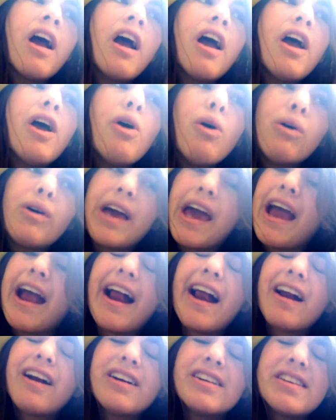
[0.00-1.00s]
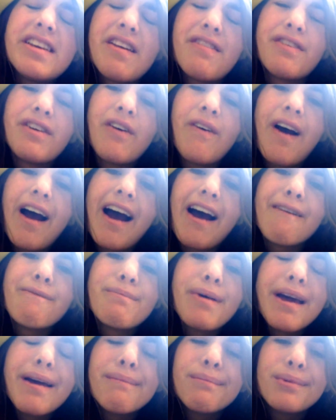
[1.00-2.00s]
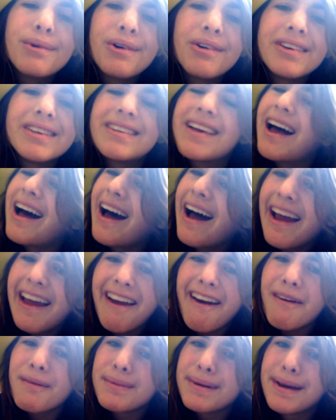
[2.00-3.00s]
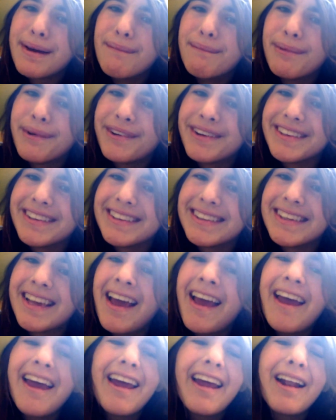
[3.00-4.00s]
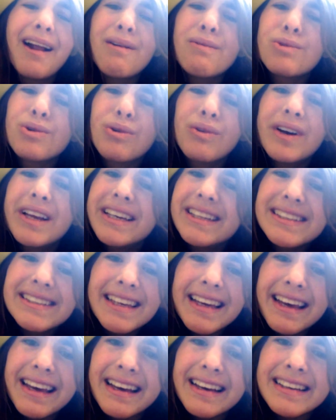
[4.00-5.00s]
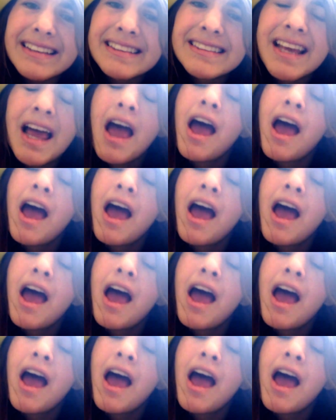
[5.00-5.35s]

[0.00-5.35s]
Who cares if you have pimples? I have pimples, and I'm 26.